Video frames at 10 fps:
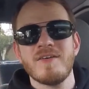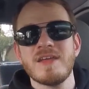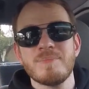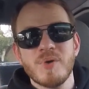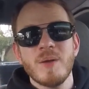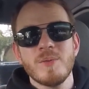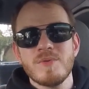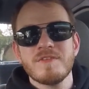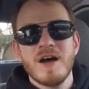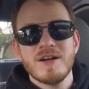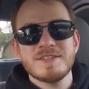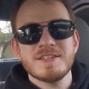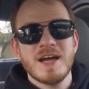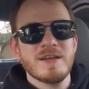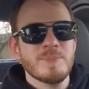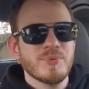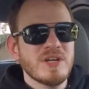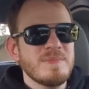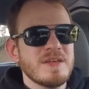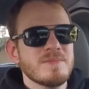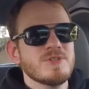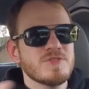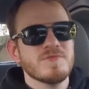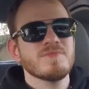and I probably would have honestly gotten a premium just